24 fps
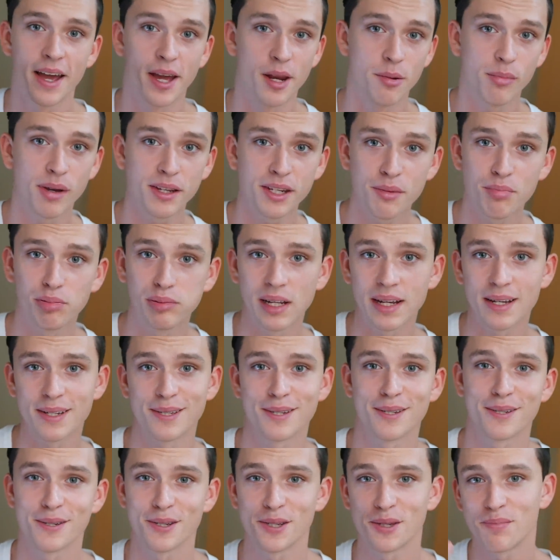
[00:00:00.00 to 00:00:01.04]
in many
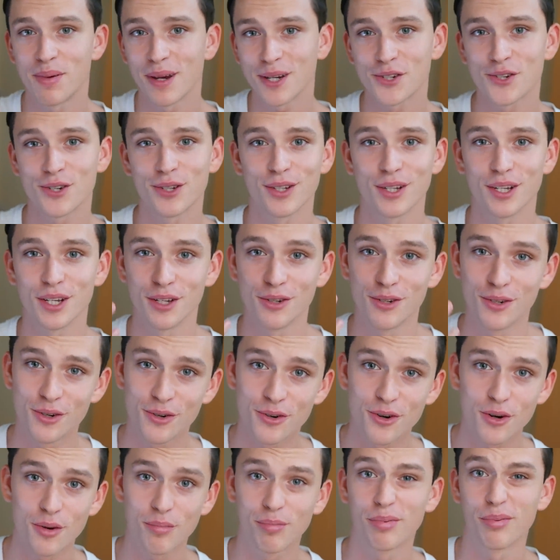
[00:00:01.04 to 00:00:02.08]
places, especially in
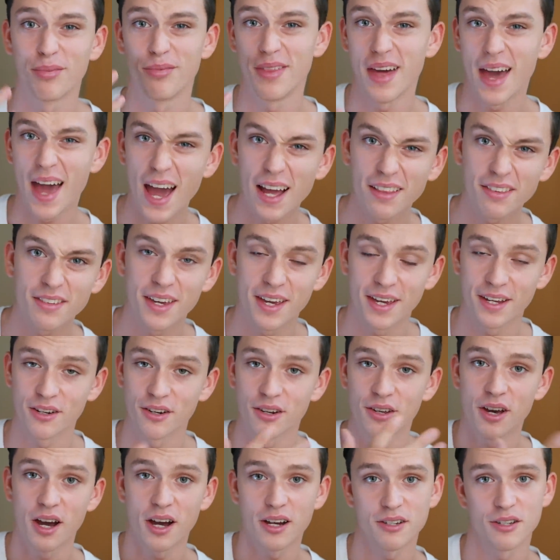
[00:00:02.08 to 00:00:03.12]
Europe, that can
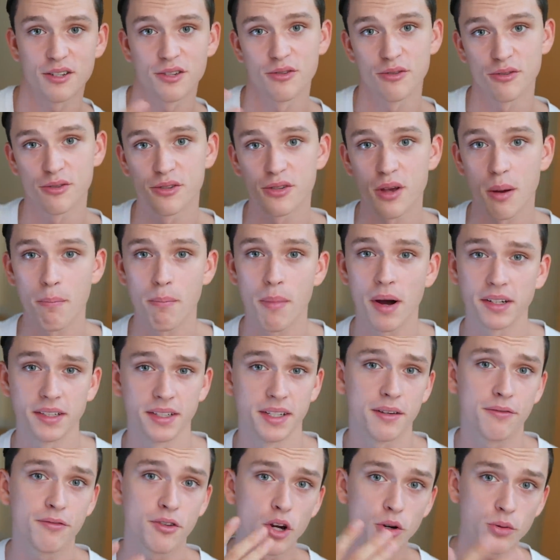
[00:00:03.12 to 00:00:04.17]
cost you some money.
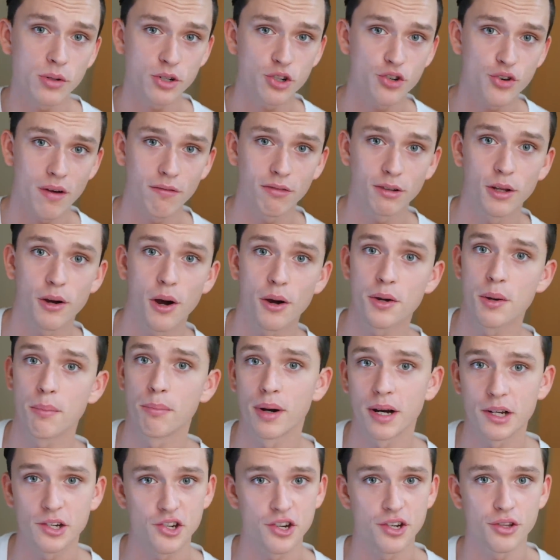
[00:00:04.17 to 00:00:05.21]
If you're a traveler on a
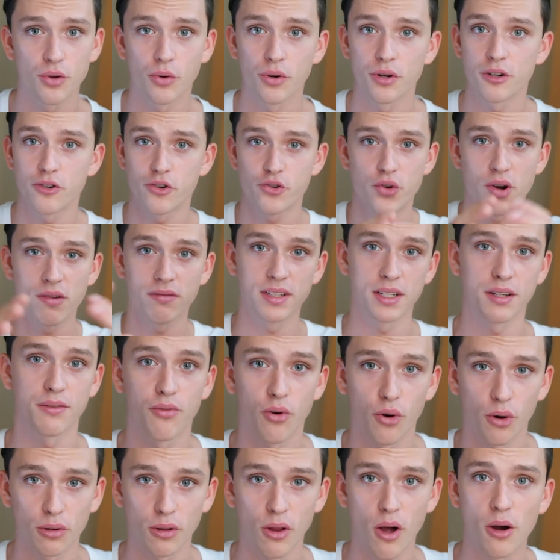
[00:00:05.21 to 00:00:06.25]
budget or you're traveling
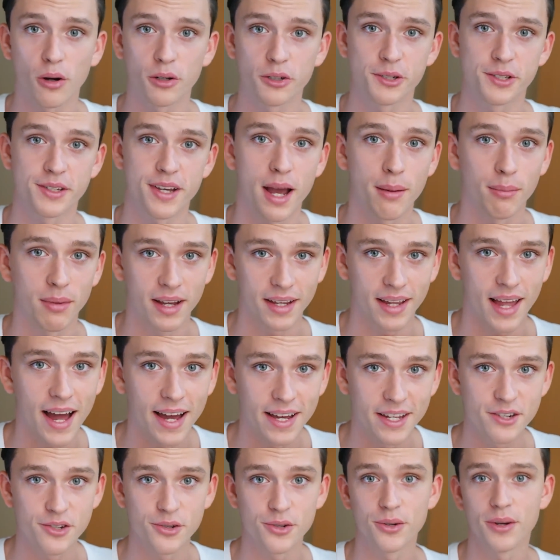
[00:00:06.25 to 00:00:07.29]
for a longer time like
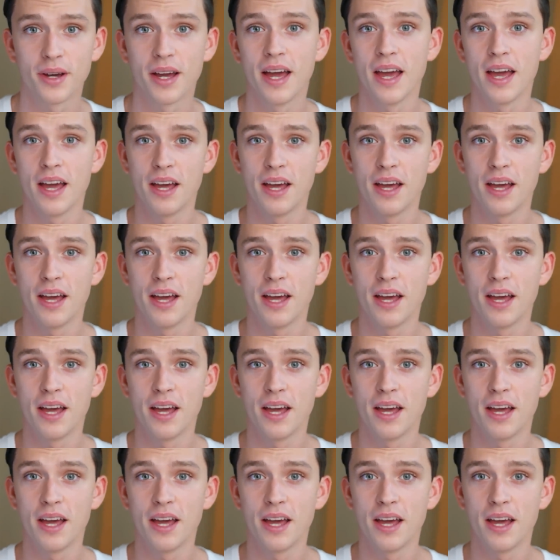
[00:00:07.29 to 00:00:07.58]
I do,